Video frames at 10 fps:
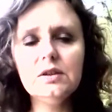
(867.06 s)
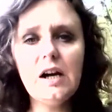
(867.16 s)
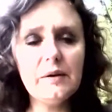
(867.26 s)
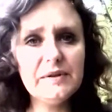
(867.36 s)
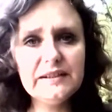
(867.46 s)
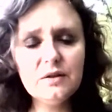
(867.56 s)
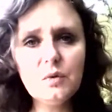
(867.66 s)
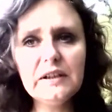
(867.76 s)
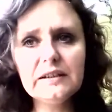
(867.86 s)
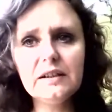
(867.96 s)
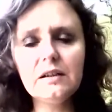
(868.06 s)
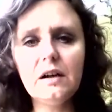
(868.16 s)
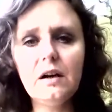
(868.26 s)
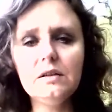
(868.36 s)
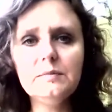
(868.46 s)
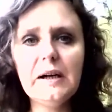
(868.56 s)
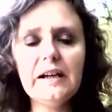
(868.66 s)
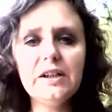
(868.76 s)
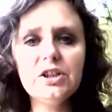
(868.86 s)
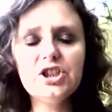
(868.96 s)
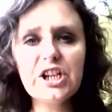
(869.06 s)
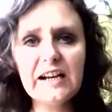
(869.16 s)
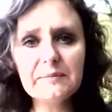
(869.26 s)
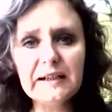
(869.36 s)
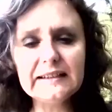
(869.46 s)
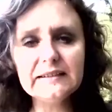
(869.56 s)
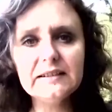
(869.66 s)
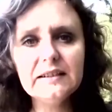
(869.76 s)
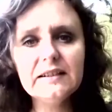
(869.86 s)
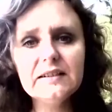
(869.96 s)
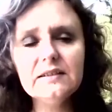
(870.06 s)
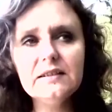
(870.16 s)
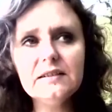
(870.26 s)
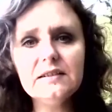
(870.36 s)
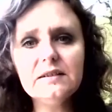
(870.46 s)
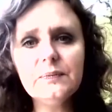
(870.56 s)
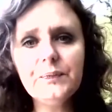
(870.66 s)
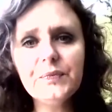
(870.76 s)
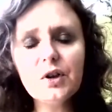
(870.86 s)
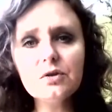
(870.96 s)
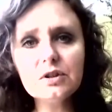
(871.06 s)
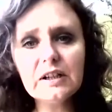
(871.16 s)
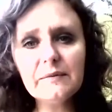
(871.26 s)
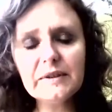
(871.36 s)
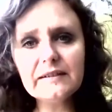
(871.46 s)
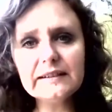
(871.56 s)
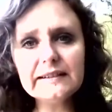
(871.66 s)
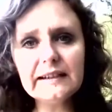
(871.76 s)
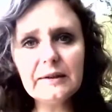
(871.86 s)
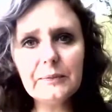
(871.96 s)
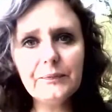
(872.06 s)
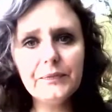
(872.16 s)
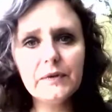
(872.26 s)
I'm still working on my German, on grammar right now.